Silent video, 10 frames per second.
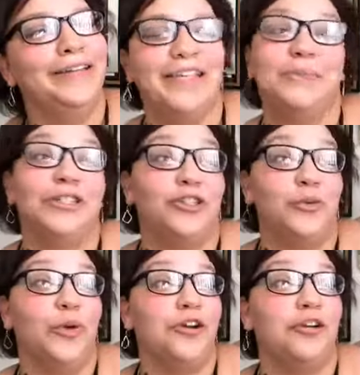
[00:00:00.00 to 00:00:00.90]
But
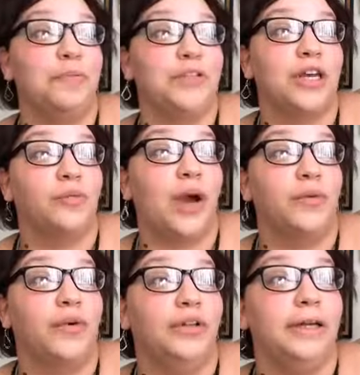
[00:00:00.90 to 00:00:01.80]
you're 100%
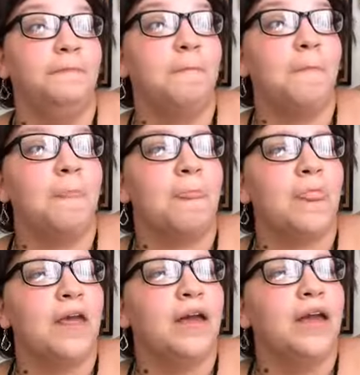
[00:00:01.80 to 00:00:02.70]
right, Rolly.
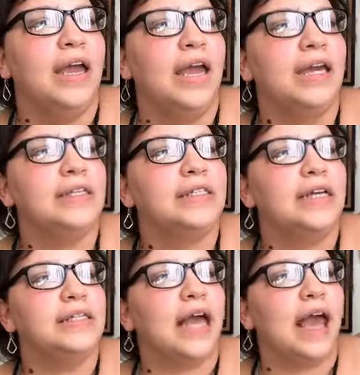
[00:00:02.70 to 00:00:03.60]
Anna
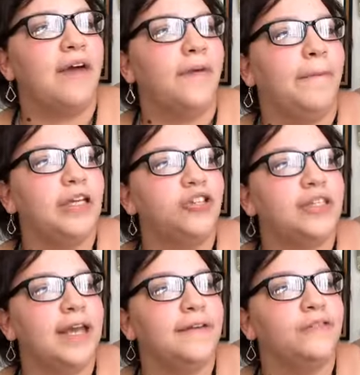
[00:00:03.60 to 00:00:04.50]
says, I have a bunch
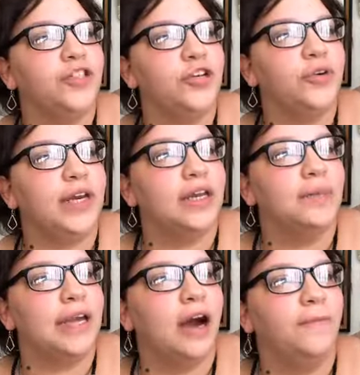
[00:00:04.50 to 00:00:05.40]
saved too, and it can
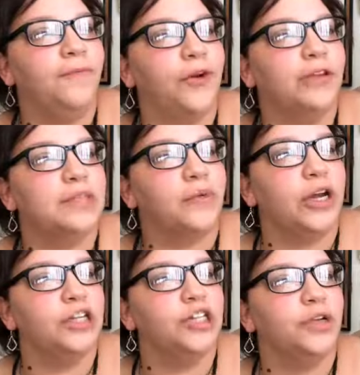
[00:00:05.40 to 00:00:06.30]
be helpful for
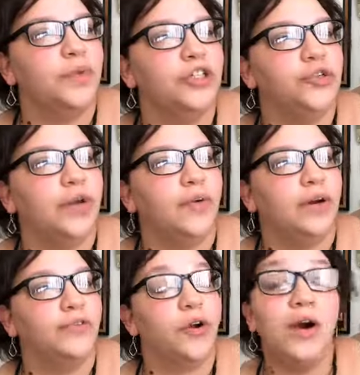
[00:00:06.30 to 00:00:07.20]
inspiration when doing one
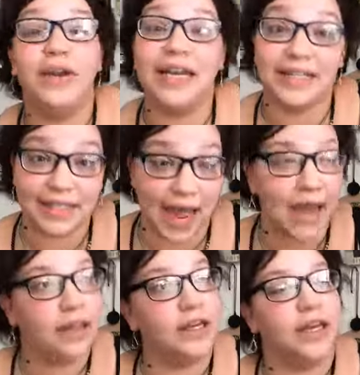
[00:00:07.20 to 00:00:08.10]
of your own.
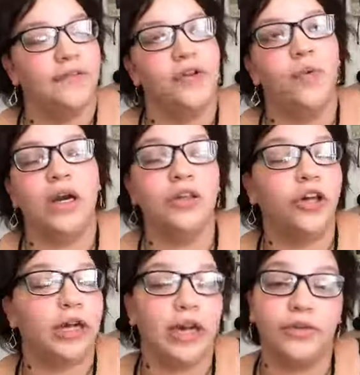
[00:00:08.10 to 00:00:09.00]
Exactly. If you want to
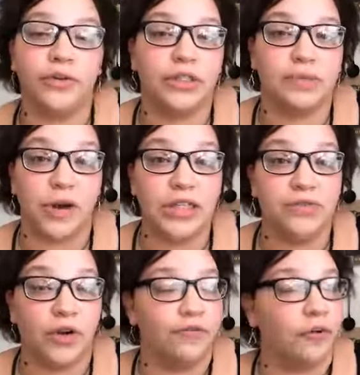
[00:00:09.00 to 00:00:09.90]
look at other spreads
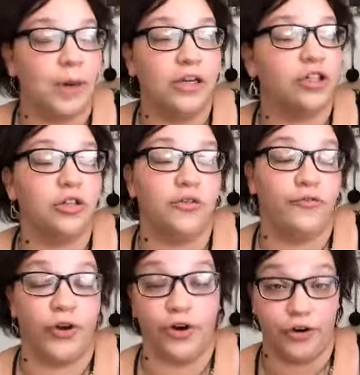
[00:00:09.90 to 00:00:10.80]
for
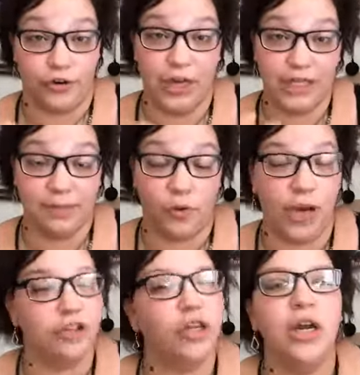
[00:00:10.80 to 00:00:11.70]

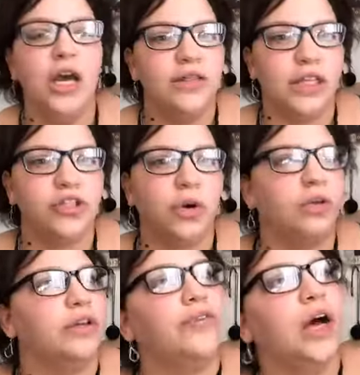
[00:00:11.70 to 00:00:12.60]
inspiration, that's
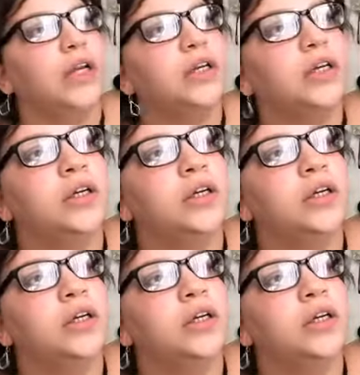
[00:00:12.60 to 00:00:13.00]
totally fine.